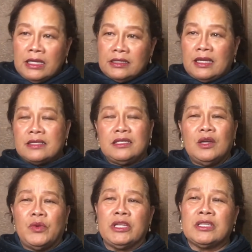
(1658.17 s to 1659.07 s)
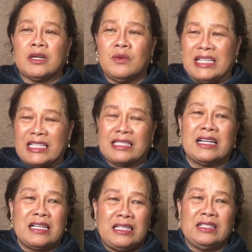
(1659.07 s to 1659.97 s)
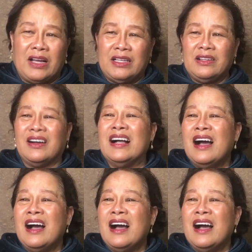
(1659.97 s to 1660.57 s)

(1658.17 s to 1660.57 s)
Just in the winter when it starts, you know, I don't know.